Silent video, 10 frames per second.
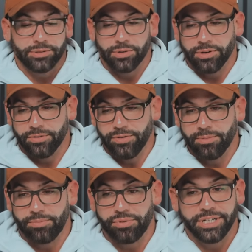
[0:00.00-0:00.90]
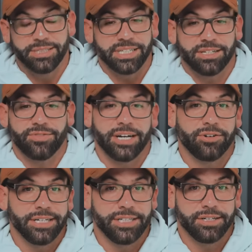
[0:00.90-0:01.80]
sort of pre-specified
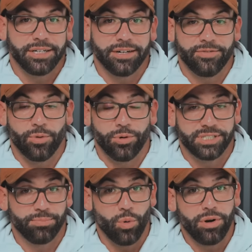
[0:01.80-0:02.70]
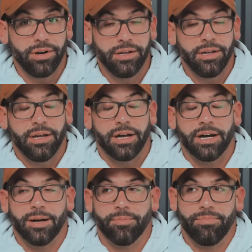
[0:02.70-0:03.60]
criteria for sport,
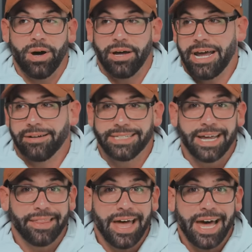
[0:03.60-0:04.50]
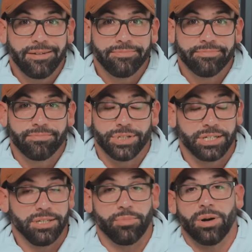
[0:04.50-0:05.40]
but outside of that,
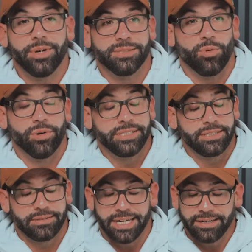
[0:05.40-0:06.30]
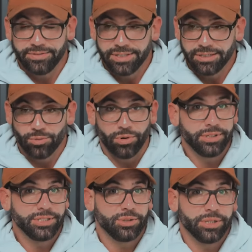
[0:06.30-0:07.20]
particularly barbell sports, kind of the
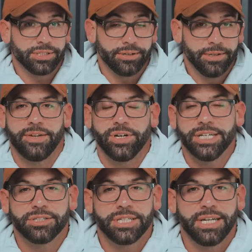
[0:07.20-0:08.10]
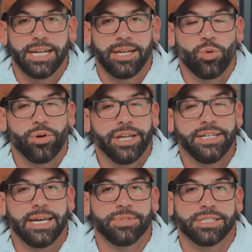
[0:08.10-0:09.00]
world is your oyster. If you're interested in a more
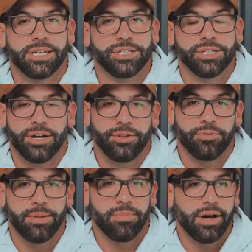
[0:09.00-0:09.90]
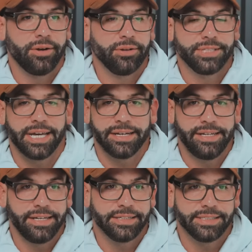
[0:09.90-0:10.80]
in-depth discussion on the rep model,
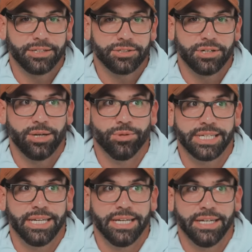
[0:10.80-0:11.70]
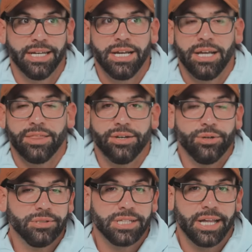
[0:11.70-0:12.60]
technique, etc., it was in the
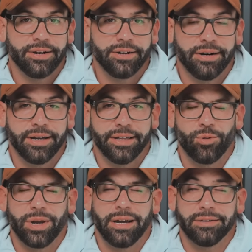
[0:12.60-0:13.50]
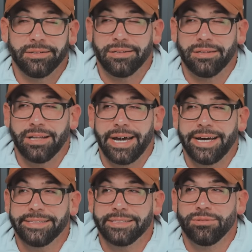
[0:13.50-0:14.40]
newsletter that went out
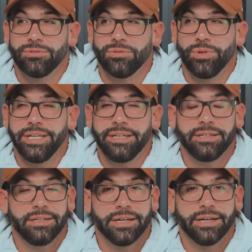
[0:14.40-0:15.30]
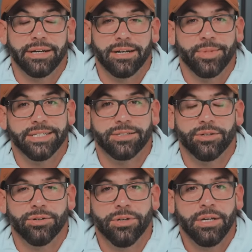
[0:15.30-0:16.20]
last week. And
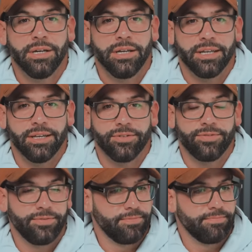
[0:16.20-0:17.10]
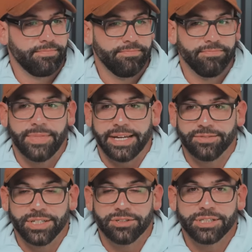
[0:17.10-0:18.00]
so if that's
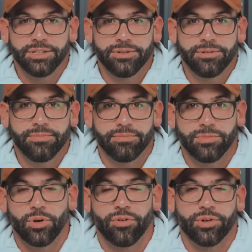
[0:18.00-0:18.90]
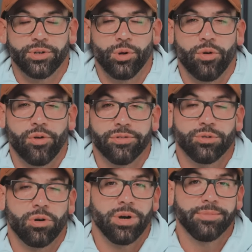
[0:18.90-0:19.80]
of interest to you, go over
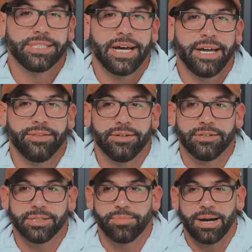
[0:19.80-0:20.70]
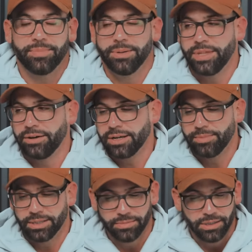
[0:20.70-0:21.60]
to our website. There's a pop-up that'll come
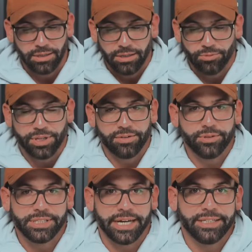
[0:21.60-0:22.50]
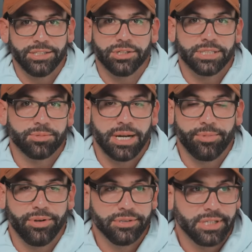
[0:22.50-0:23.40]
up within a few seconds. You can subscribe
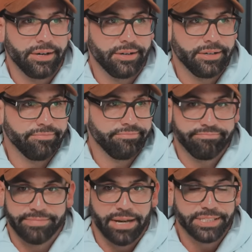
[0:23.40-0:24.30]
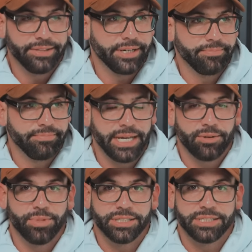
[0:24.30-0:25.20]
to the newsletter, and that was in there. Yeah,
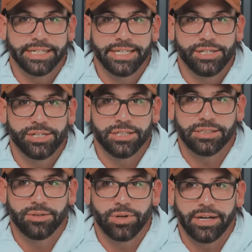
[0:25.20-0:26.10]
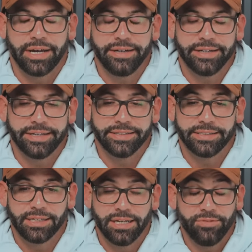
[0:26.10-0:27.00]
a bunch of citations and whatnot. And
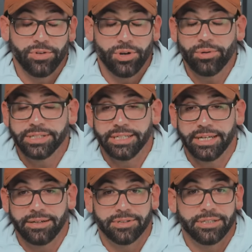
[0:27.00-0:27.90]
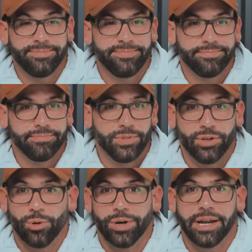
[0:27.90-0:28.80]
if you don't want to see that, well, you
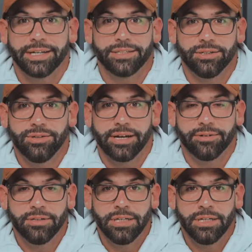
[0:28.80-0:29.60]
know what not to do now.